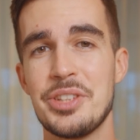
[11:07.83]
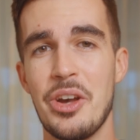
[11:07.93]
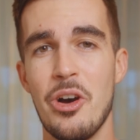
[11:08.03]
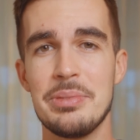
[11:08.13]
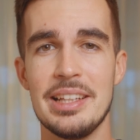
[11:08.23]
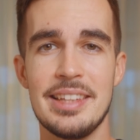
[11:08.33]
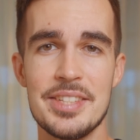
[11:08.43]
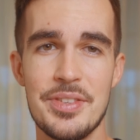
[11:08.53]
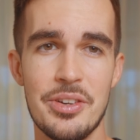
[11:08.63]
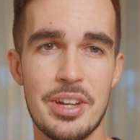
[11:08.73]
So I hope that
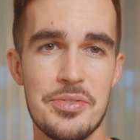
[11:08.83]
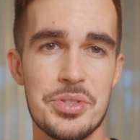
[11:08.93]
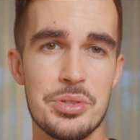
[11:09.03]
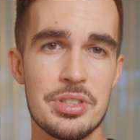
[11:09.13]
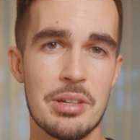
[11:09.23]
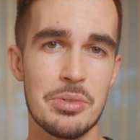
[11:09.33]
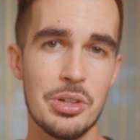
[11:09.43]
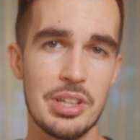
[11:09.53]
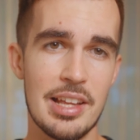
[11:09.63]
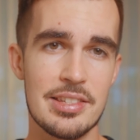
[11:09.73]
this video gives you some
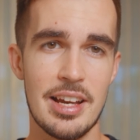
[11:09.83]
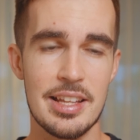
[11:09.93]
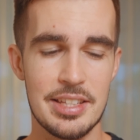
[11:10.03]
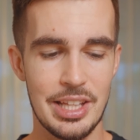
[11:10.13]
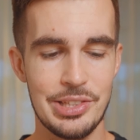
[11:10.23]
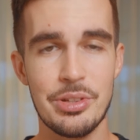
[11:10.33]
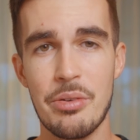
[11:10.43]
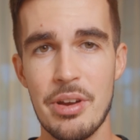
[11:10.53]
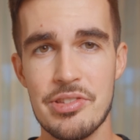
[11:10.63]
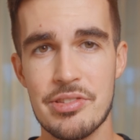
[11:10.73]
good insights into
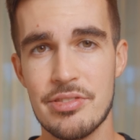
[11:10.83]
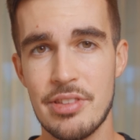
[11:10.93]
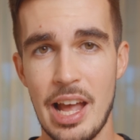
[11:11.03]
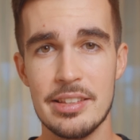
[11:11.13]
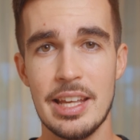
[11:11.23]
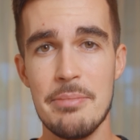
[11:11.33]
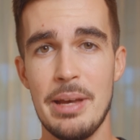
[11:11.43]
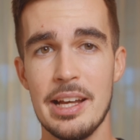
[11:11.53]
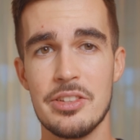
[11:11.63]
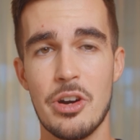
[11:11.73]
the risks that
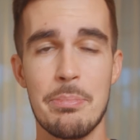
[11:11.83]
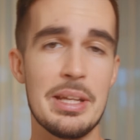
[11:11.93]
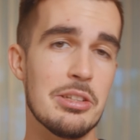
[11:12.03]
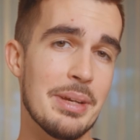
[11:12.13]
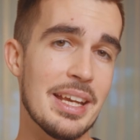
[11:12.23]
impact your P2P